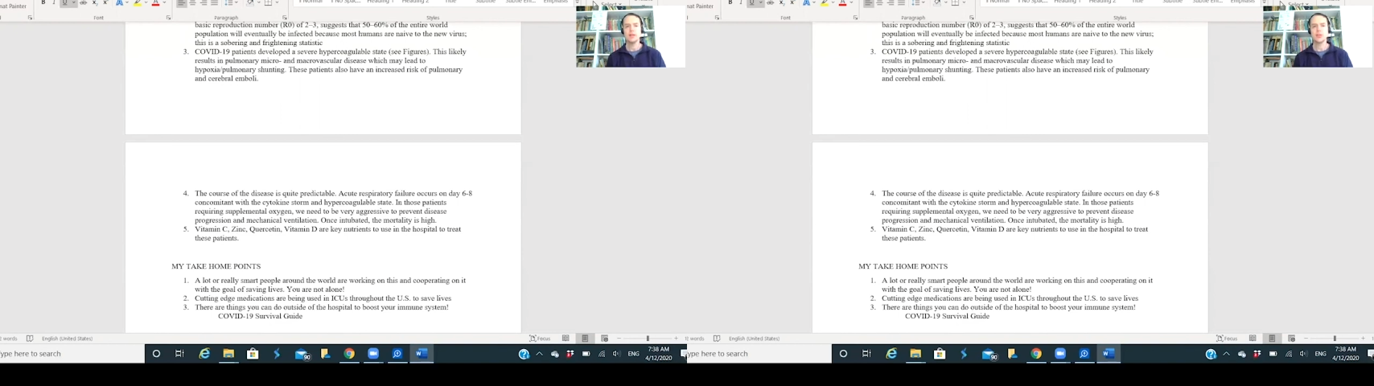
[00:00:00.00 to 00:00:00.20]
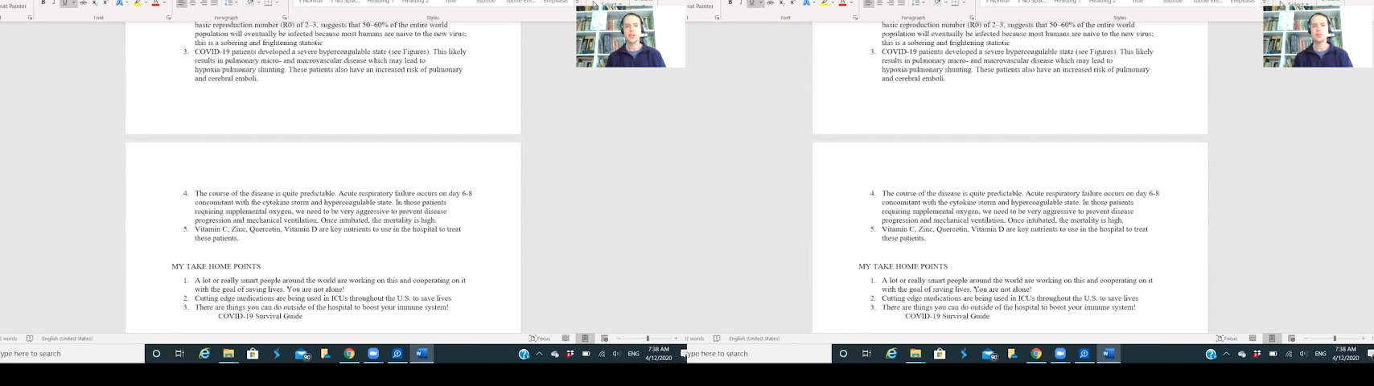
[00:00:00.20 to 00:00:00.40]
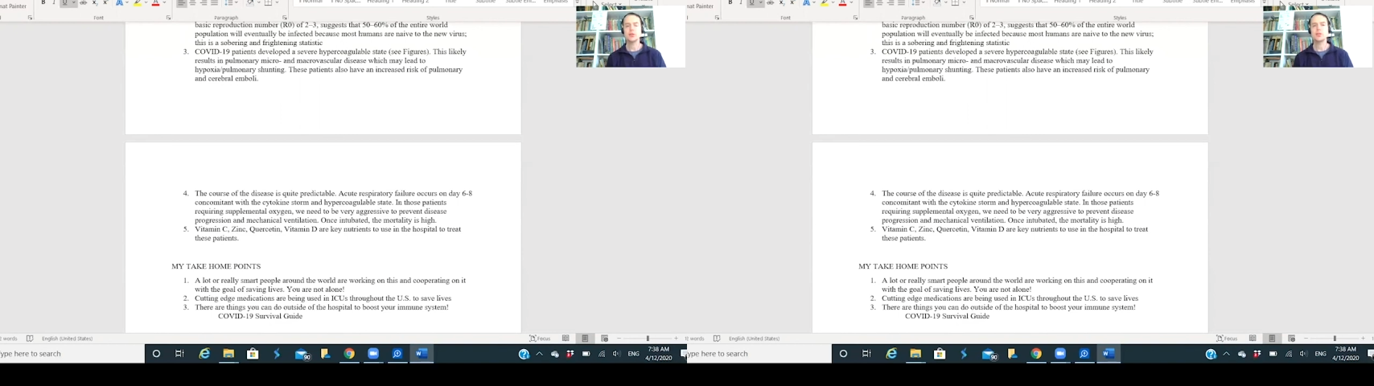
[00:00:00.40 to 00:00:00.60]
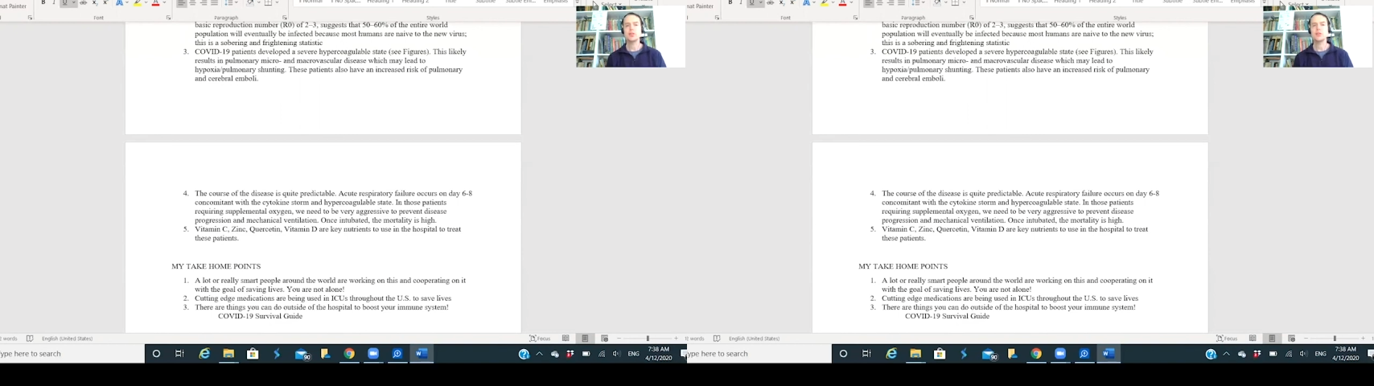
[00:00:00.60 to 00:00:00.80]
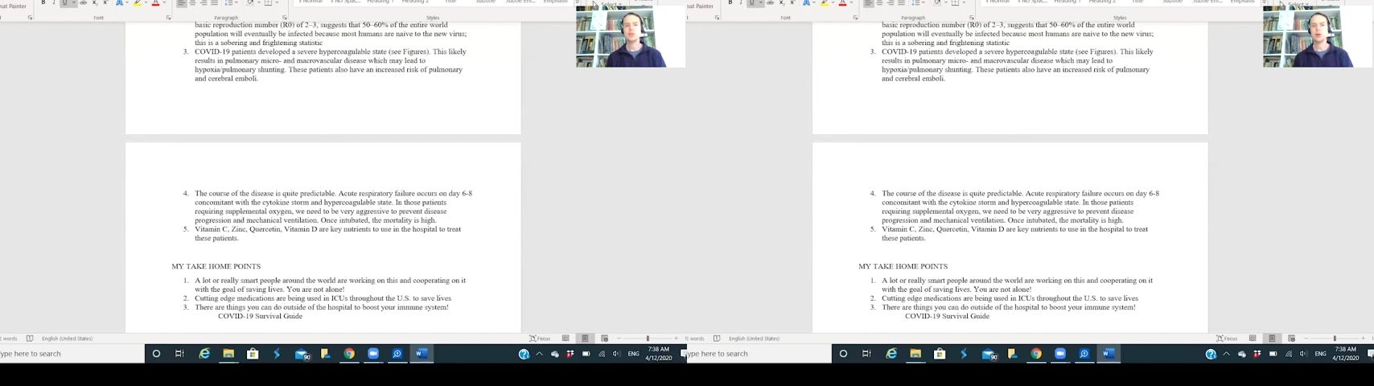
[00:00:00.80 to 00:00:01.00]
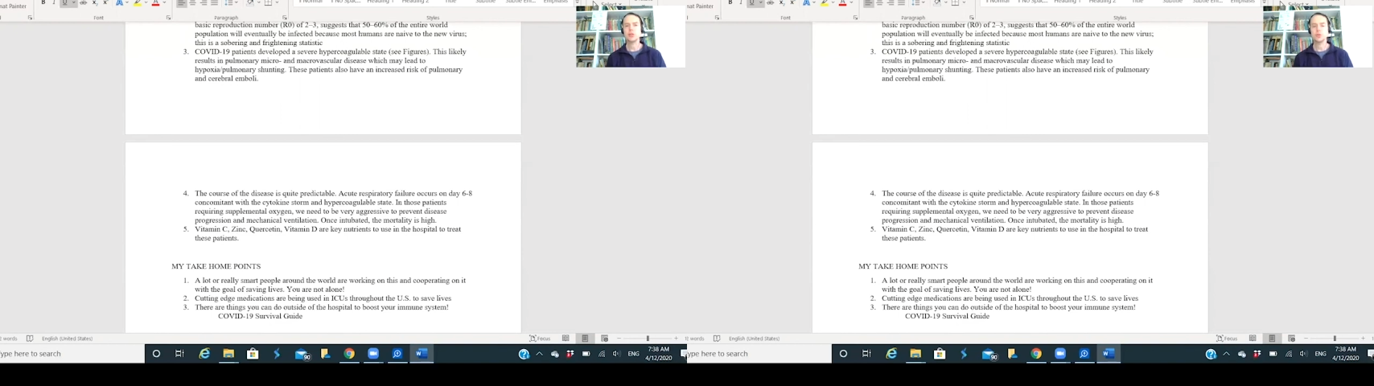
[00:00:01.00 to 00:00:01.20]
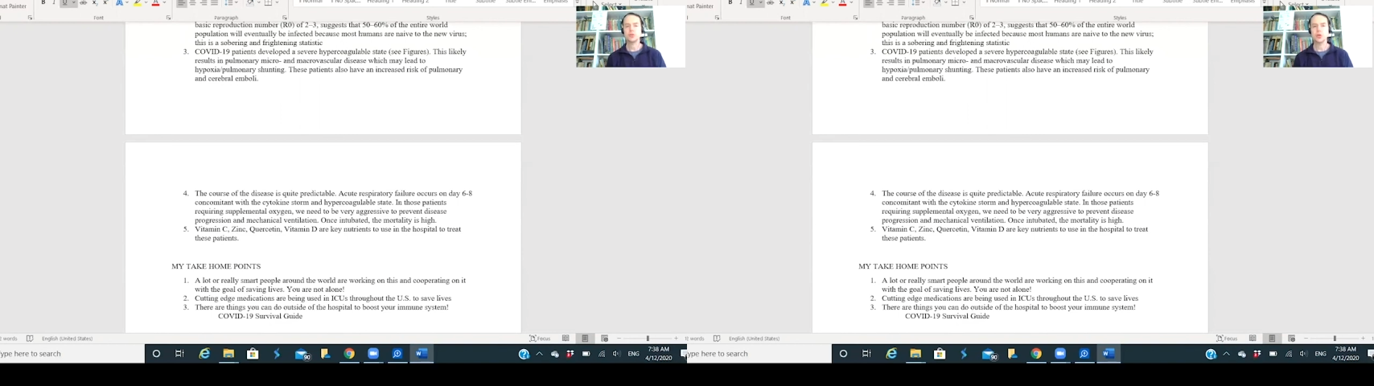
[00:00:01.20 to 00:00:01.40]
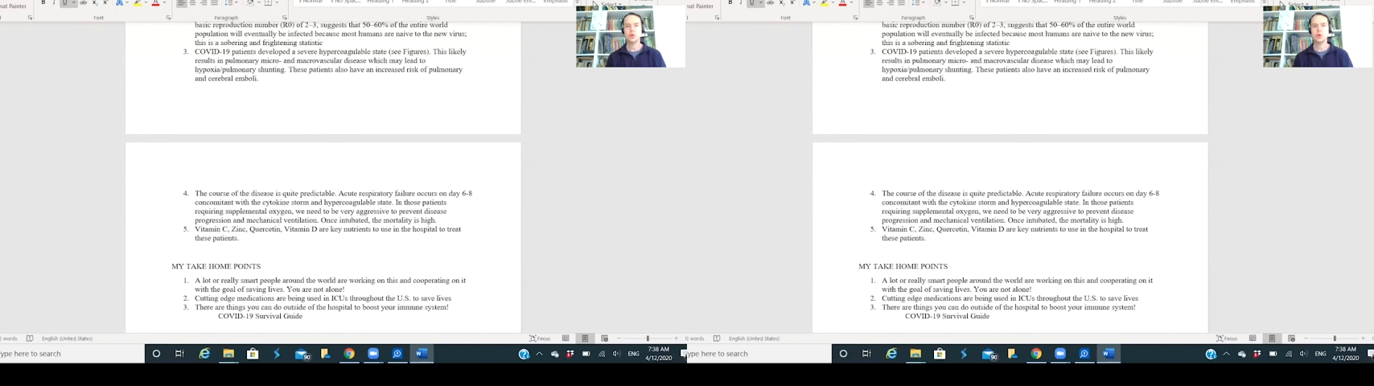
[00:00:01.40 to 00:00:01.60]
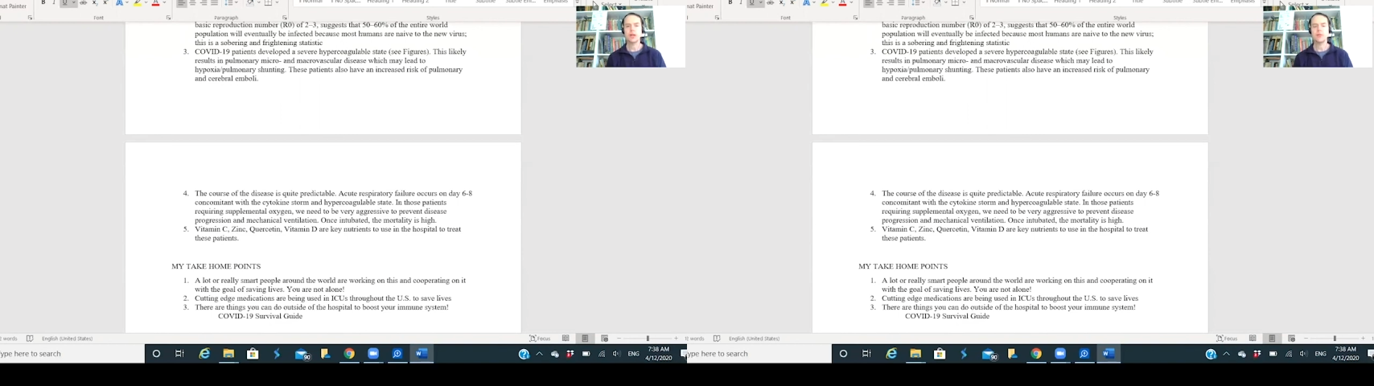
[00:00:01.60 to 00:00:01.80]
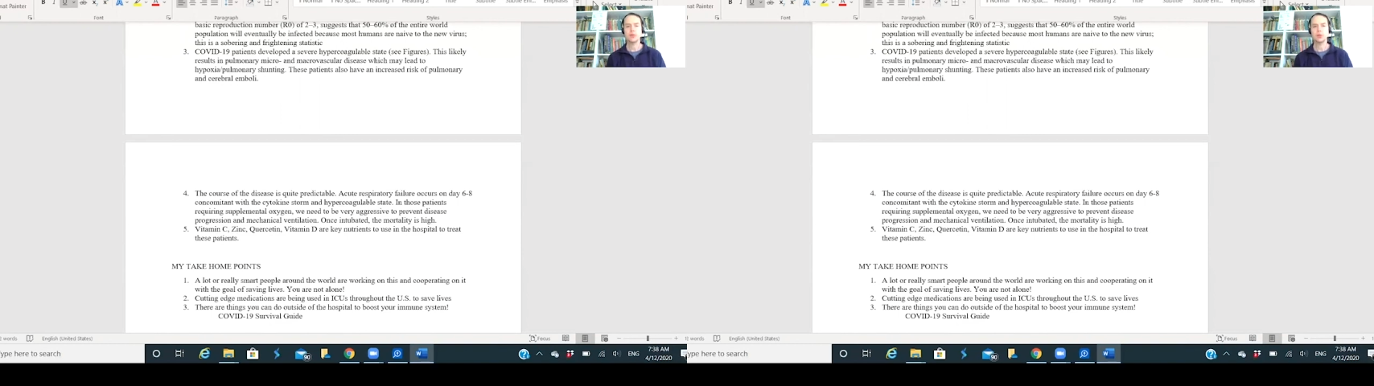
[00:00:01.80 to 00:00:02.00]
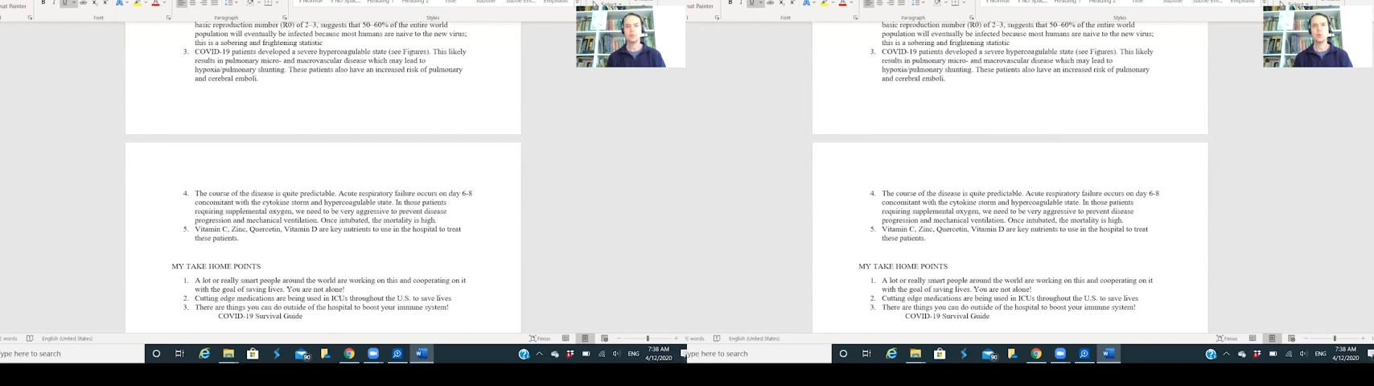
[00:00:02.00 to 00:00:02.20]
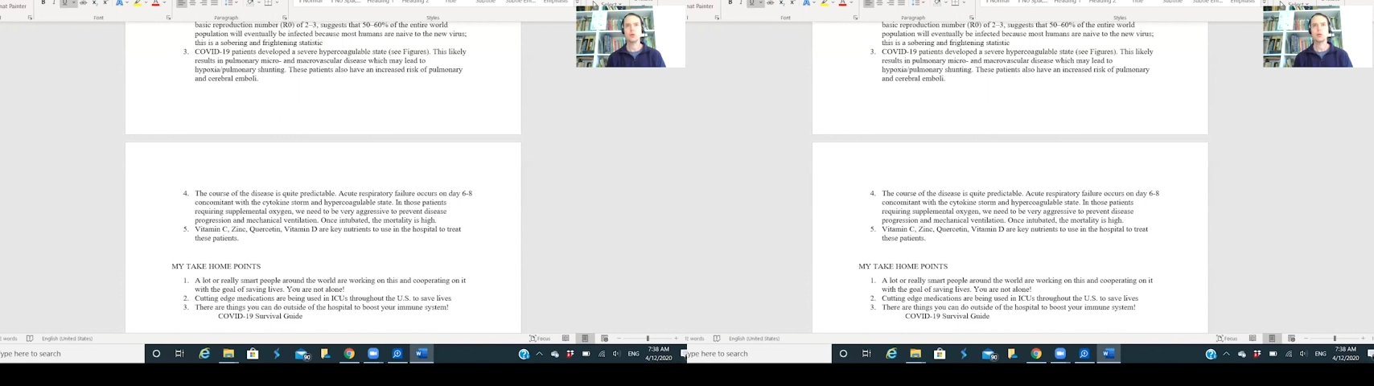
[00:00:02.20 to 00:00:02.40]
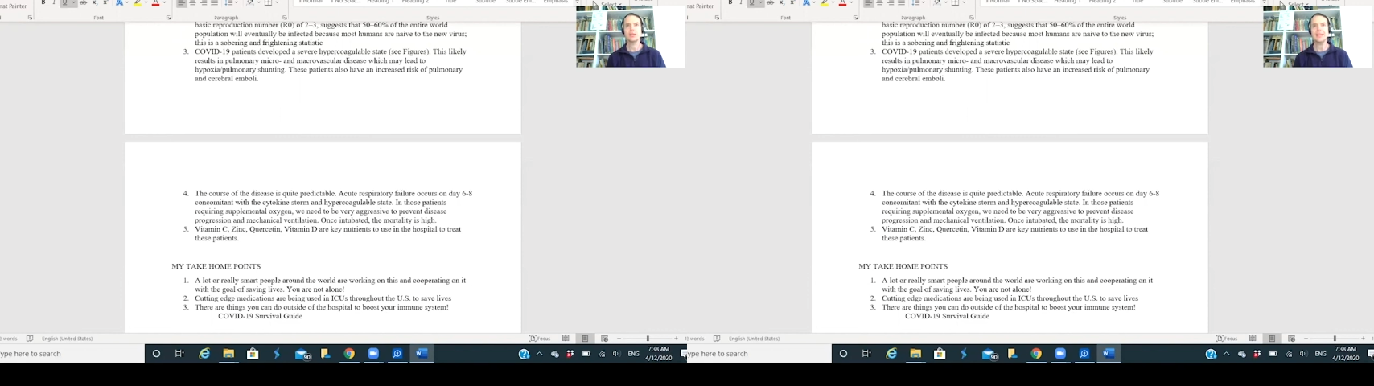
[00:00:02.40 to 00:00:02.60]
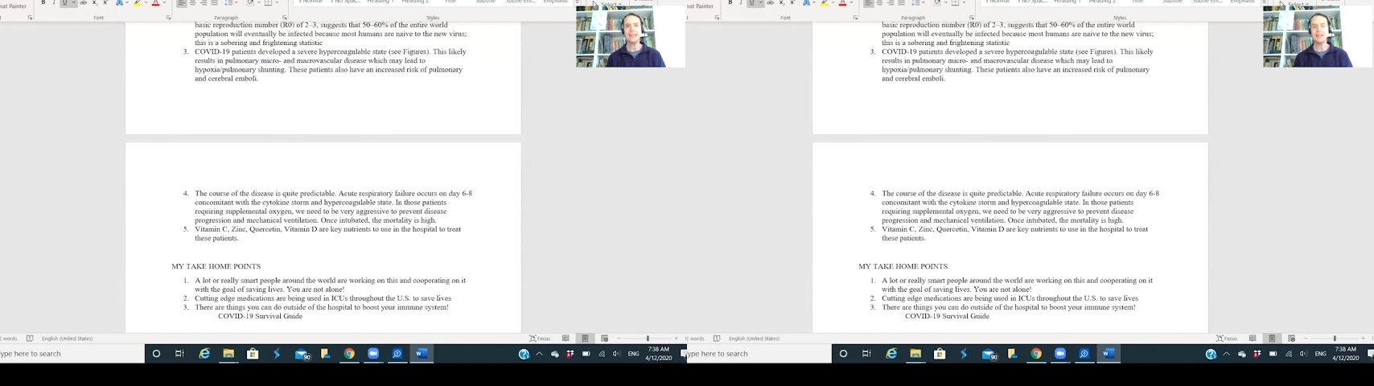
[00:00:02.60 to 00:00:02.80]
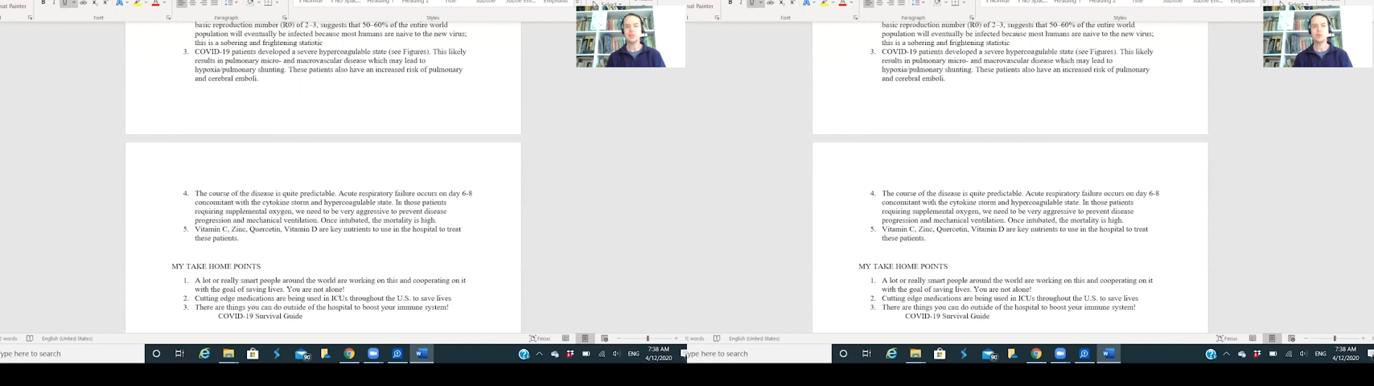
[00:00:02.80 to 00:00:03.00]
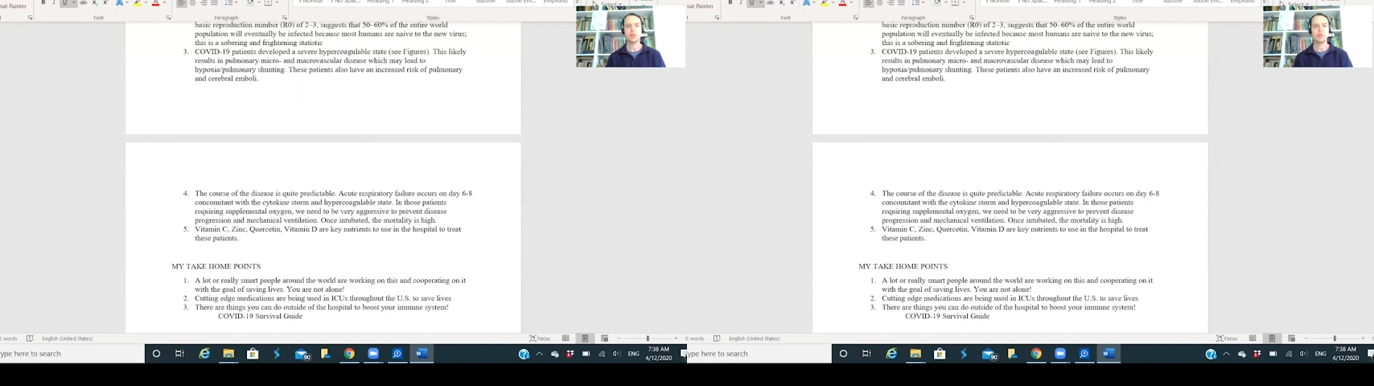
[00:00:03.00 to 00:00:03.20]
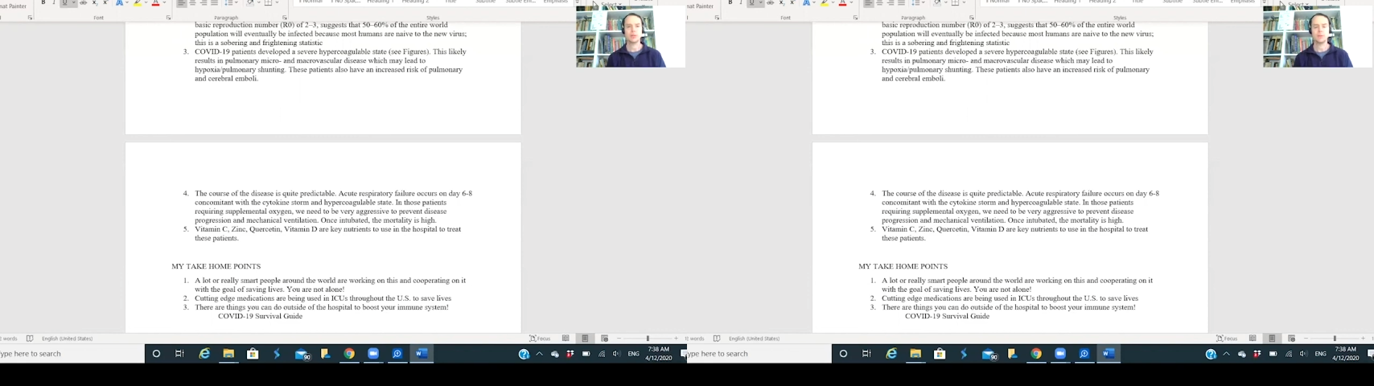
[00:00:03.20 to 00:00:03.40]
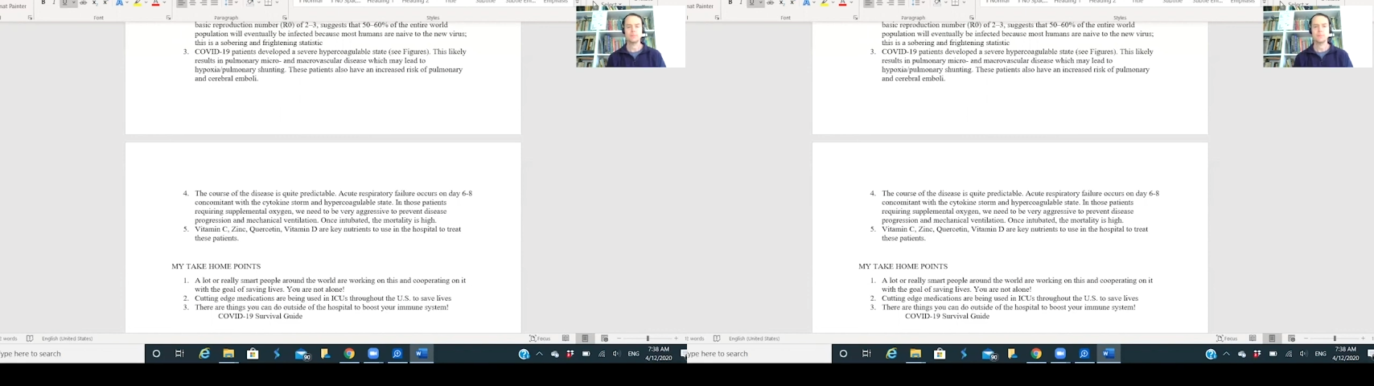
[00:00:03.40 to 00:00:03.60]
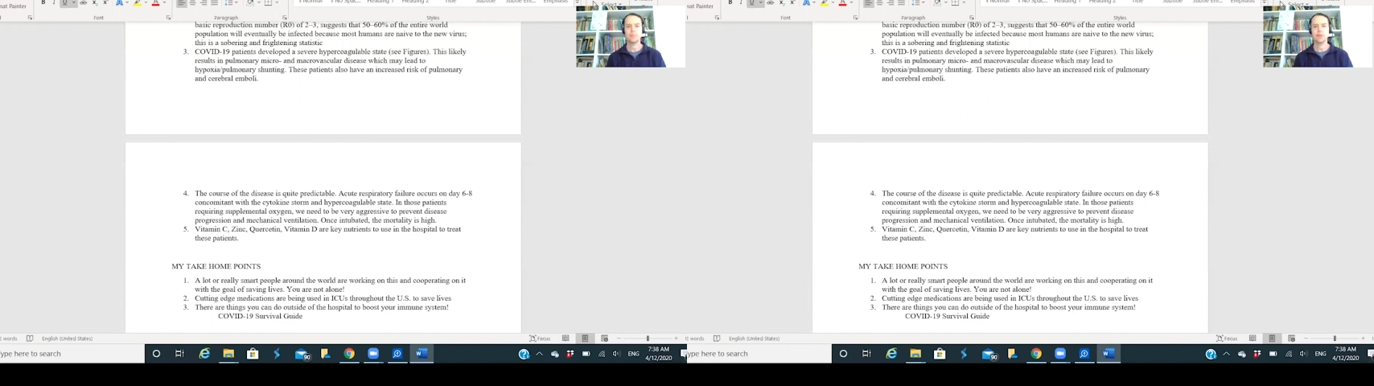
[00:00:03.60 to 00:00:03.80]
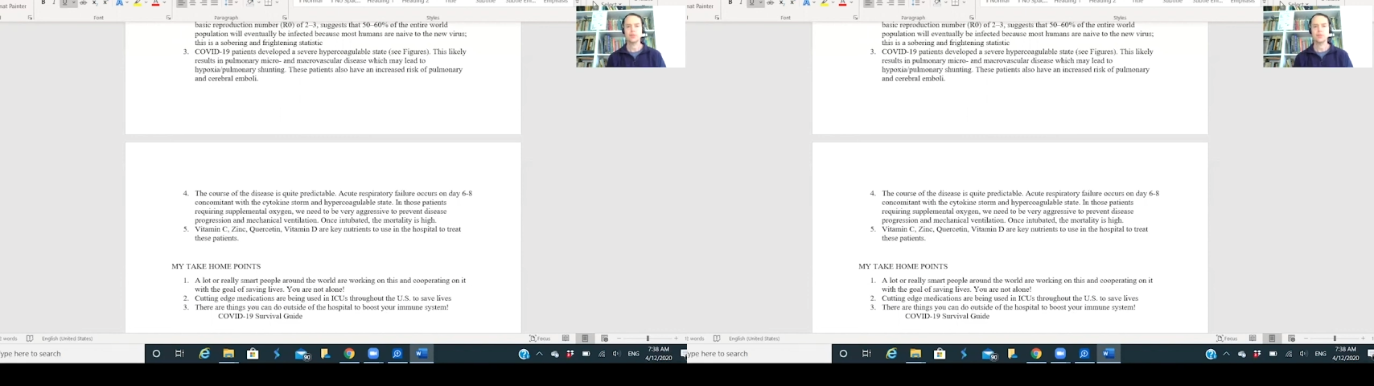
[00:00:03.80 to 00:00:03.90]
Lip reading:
(no speaker visible)